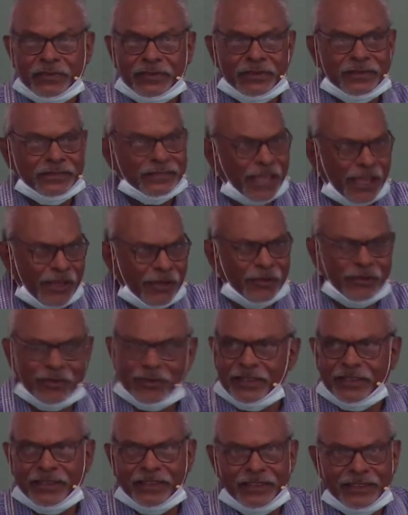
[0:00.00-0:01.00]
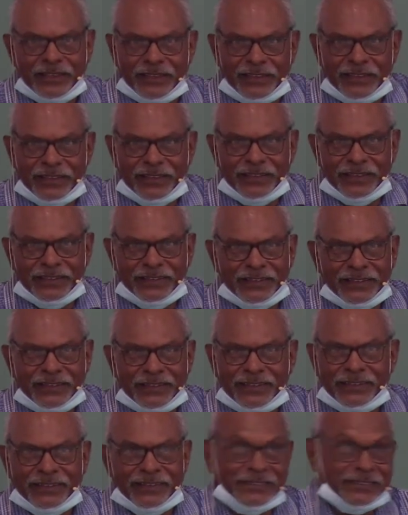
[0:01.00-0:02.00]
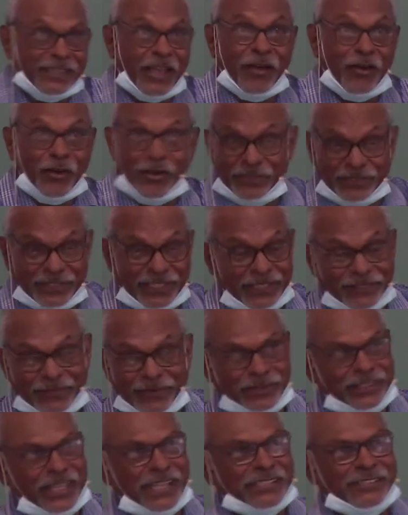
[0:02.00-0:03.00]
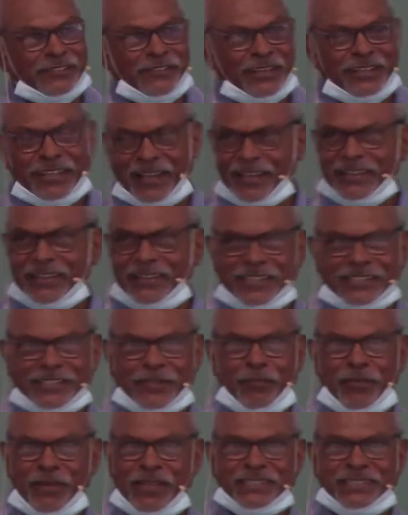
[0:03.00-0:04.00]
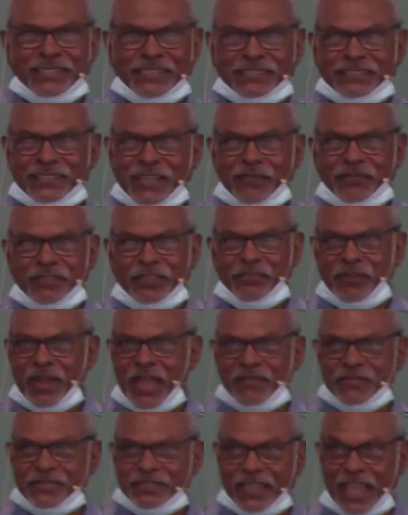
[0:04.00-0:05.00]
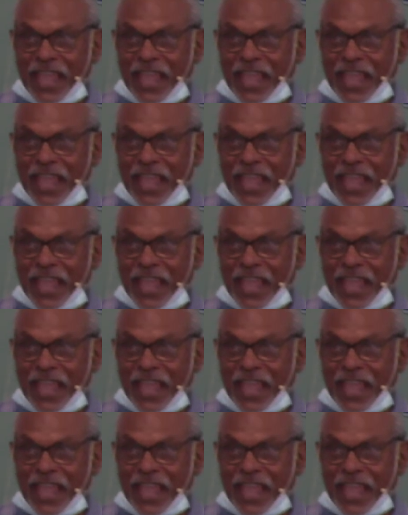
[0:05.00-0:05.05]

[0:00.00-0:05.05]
So I think, well, that's, you know, it's a blessing to have these ravens there.